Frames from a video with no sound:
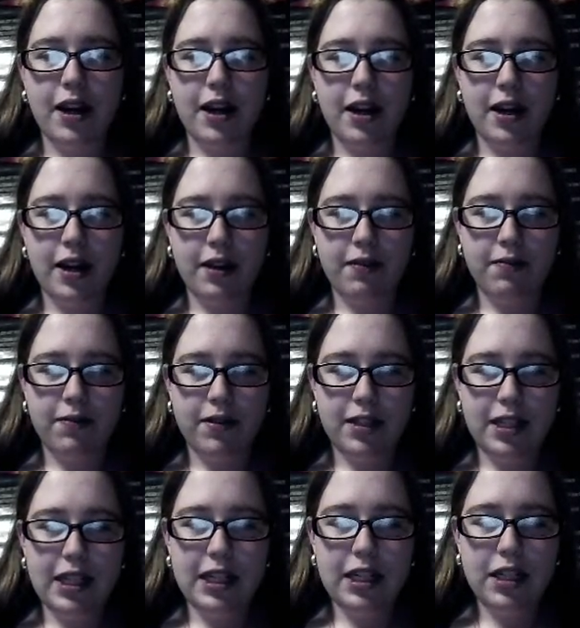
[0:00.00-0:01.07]
I have
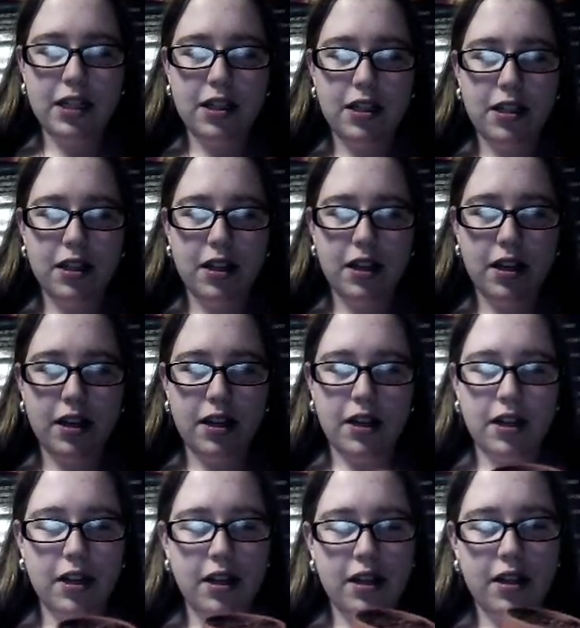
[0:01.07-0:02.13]
seeds
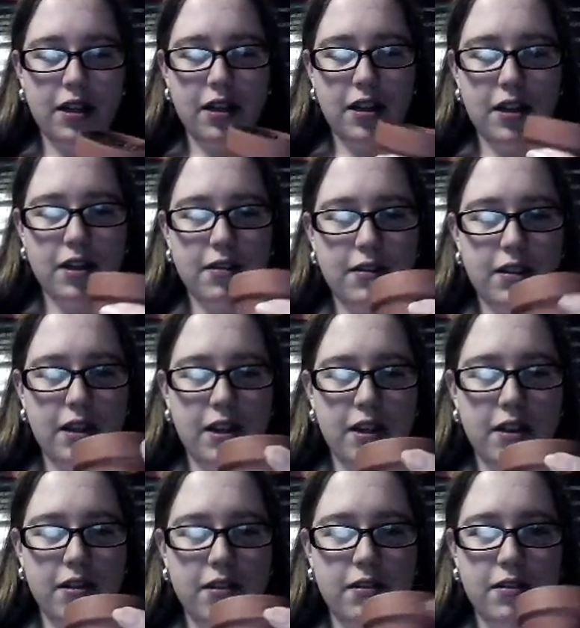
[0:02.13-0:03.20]

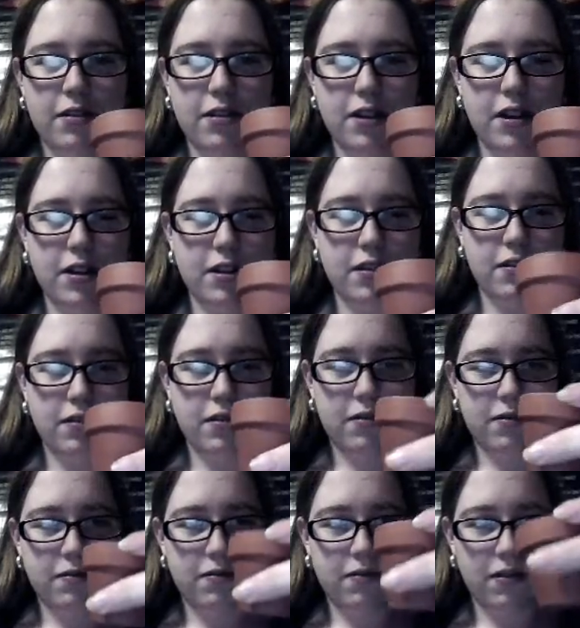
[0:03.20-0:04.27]
in a
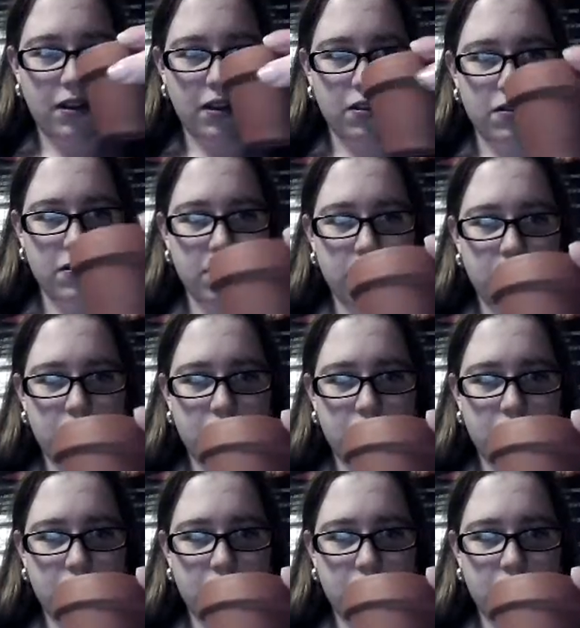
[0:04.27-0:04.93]
little